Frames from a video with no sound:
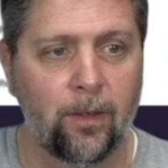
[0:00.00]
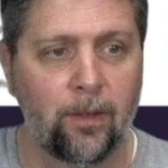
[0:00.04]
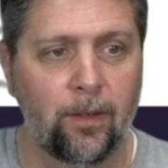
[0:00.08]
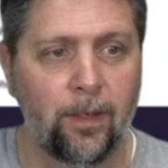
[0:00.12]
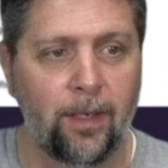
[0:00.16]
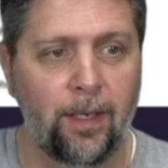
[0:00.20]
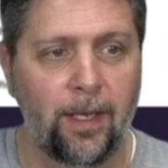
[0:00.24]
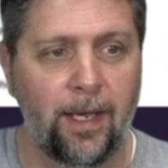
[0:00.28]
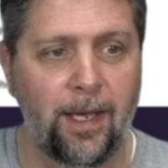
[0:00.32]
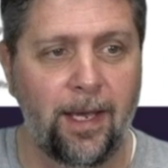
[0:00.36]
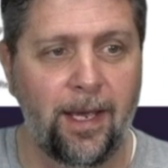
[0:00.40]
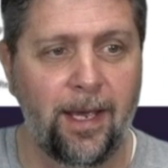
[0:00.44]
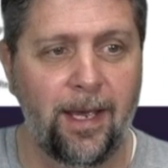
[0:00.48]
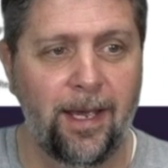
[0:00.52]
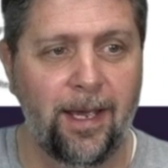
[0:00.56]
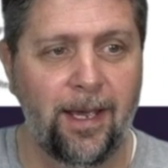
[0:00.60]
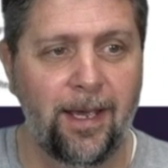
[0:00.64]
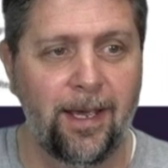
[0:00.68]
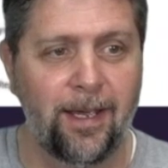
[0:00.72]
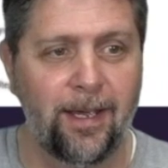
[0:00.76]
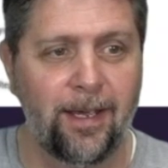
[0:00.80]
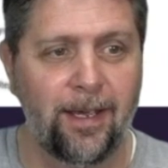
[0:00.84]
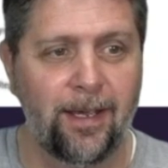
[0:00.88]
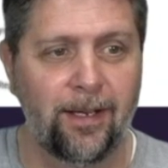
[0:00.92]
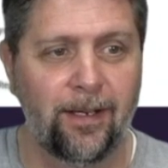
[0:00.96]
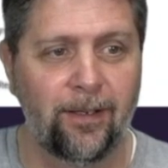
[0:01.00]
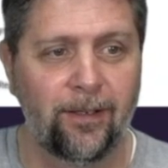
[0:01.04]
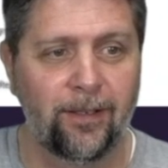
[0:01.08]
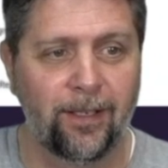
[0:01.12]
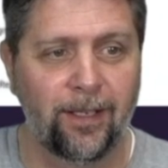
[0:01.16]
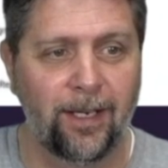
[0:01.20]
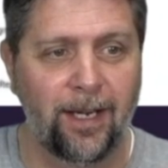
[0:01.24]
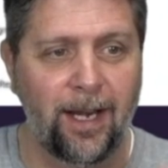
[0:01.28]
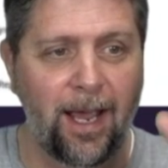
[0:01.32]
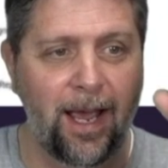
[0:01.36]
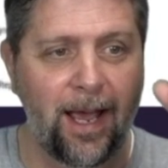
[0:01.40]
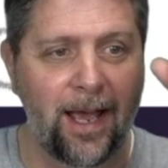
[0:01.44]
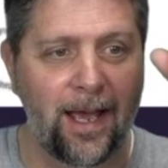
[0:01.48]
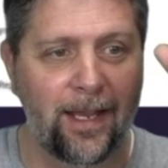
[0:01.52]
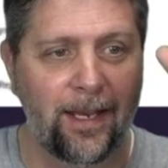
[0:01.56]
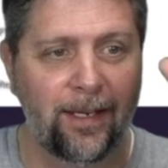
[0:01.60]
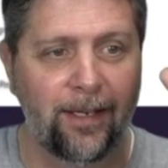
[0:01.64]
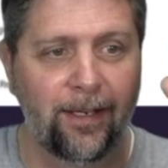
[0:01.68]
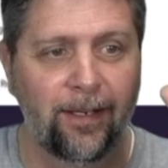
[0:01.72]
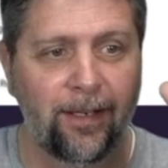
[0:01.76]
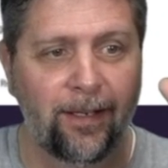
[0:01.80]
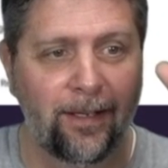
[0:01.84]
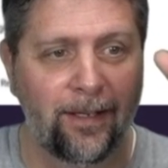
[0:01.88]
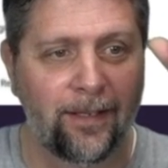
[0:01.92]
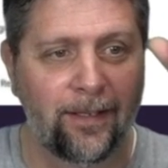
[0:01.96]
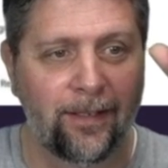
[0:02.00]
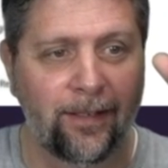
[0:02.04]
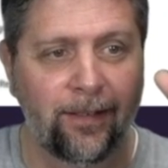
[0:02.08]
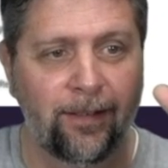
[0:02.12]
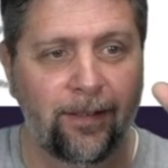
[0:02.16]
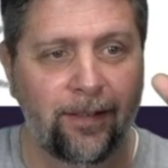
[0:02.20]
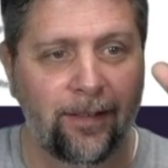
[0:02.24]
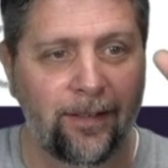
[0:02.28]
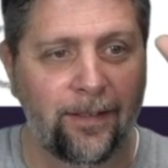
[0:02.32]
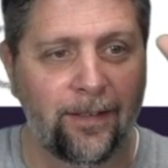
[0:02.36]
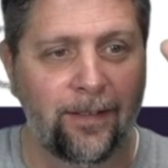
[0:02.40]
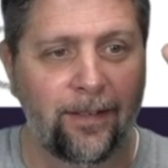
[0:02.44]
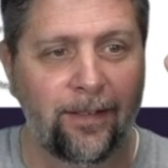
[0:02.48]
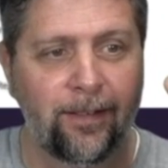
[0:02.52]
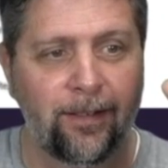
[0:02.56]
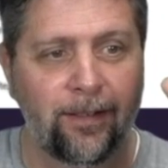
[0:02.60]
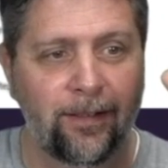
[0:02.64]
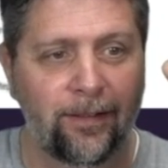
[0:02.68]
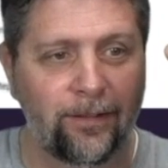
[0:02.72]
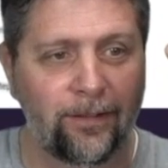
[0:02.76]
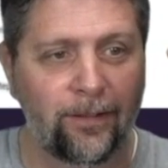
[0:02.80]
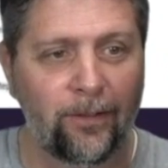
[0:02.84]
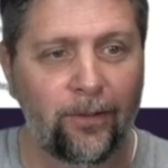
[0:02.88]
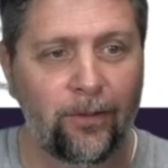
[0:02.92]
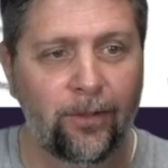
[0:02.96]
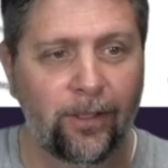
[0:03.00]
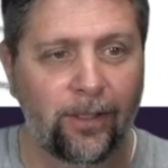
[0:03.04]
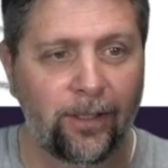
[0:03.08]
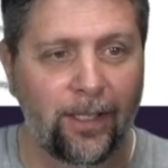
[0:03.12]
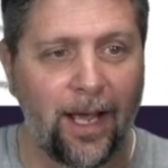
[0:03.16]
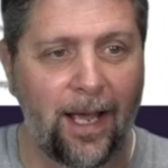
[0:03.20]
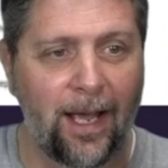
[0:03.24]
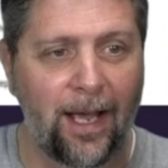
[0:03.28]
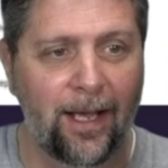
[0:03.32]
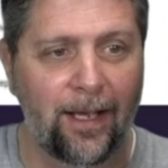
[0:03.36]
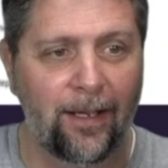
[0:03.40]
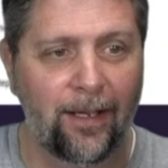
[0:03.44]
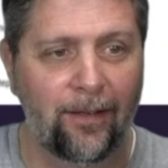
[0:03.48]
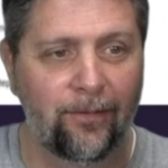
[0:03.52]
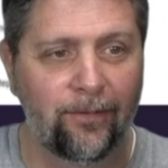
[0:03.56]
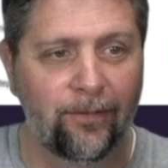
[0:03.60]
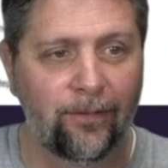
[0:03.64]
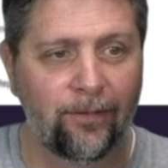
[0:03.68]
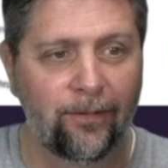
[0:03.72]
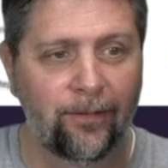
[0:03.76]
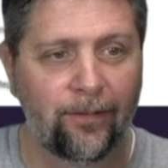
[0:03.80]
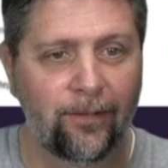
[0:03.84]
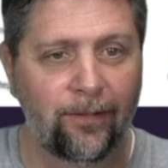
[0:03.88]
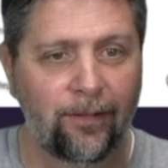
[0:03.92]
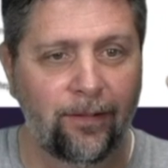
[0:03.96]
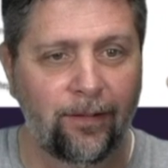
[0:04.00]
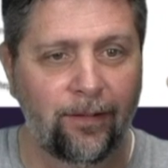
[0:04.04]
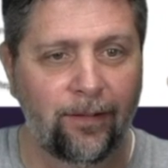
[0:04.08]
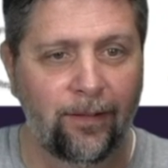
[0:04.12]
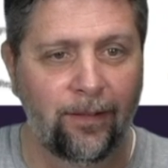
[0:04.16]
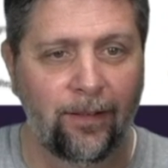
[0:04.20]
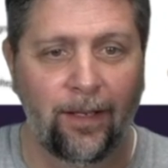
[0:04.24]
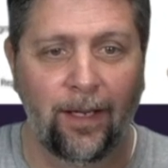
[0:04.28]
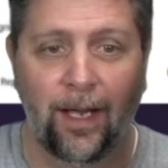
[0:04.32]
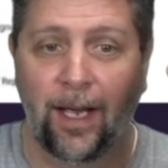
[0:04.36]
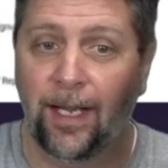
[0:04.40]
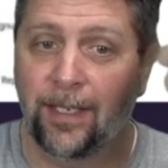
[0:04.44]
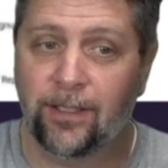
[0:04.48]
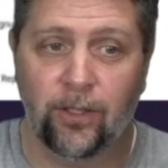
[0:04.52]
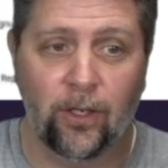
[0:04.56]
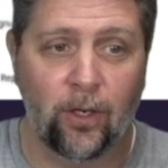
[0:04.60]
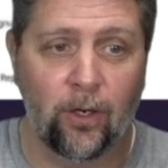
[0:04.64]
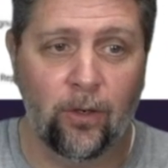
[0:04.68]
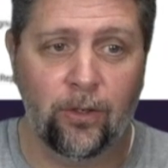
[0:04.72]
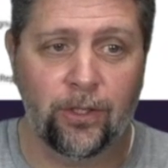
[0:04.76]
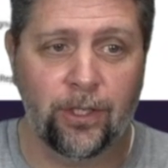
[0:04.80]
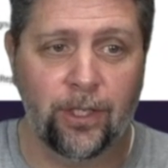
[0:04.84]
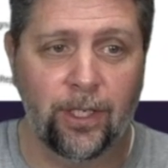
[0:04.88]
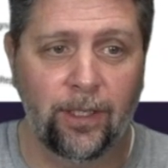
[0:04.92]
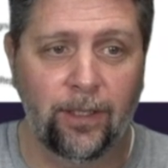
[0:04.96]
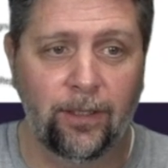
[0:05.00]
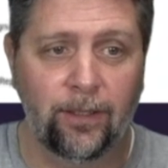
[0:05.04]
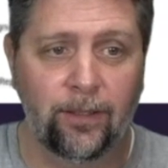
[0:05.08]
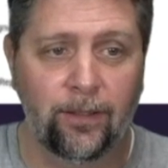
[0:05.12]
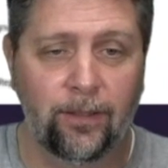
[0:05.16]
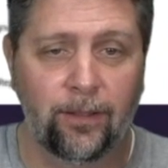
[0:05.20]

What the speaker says: Hey, look at that. Luna Live. I told you.